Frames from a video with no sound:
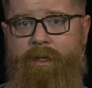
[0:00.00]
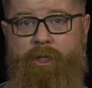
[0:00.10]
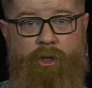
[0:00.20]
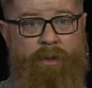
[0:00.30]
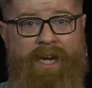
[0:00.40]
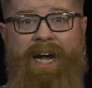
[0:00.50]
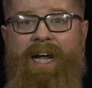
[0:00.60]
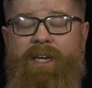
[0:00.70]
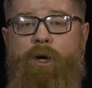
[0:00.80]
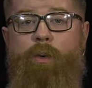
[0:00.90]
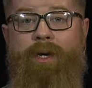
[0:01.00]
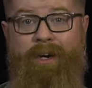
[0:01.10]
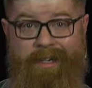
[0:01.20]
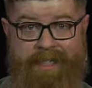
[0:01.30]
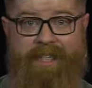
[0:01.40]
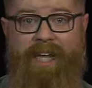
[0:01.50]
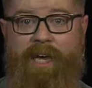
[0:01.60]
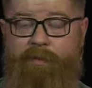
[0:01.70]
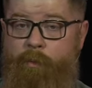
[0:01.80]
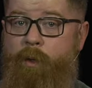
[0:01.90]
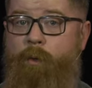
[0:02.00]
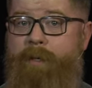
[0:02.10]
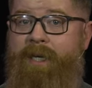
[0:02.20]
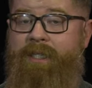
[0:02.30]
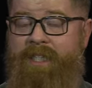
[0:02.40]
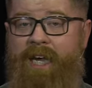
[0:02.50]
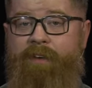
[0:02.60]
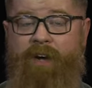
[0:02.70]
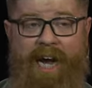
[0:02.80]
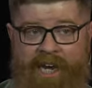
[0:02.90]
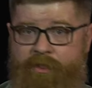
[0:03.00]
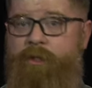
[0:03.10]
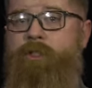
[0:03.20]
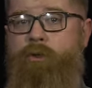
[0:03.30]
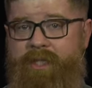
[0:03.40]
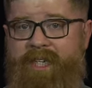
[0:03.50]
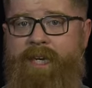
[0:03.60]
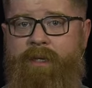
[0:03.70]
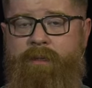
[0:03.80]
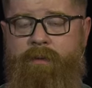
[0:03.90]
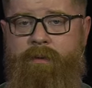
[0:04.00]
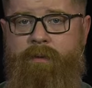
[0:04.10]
You and I, we are a slave, and we will be a slave either to sin,